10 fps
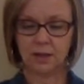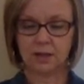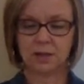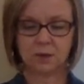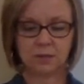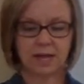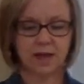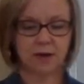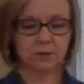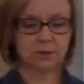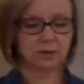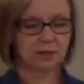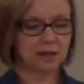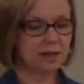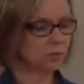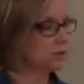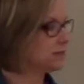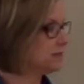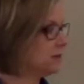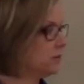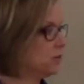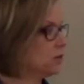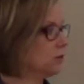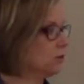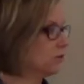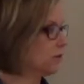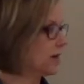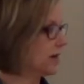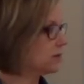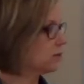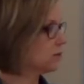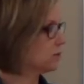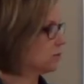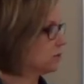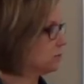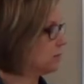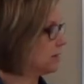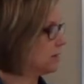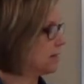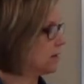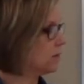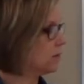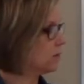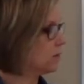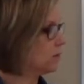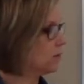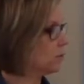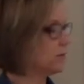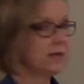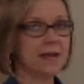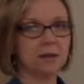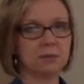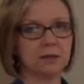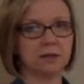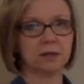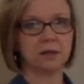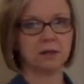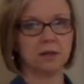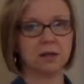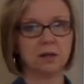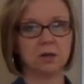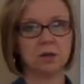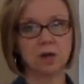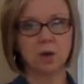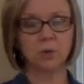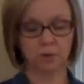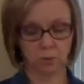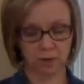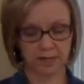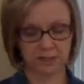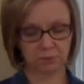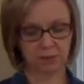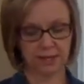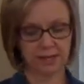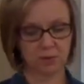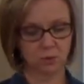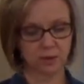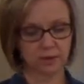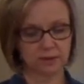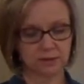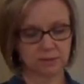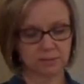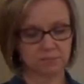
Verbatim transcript: No doubt it was difficult for Esther to be there with Haman knowing what his plan was.